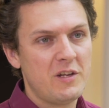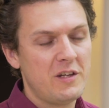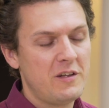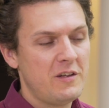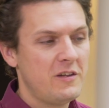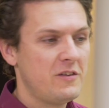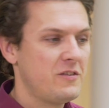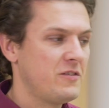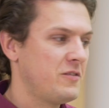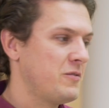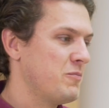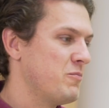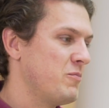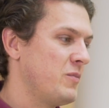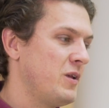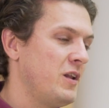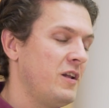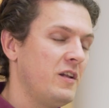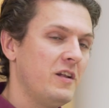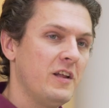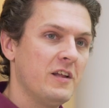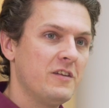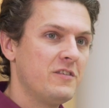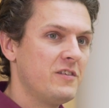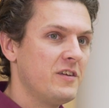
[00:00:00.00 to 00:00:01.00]
that is,
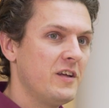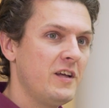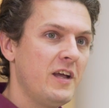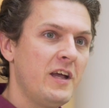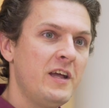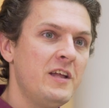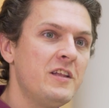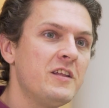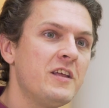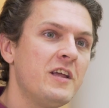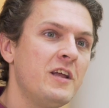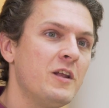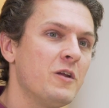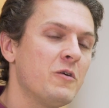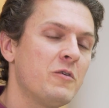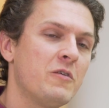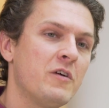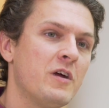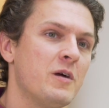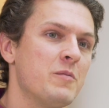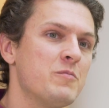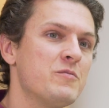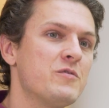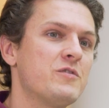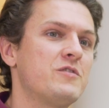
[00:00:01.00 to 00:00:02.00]
let's say, 8
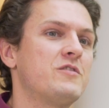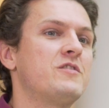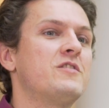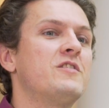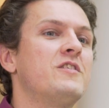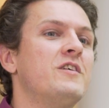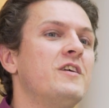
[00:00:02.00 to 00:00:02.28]
kilograms,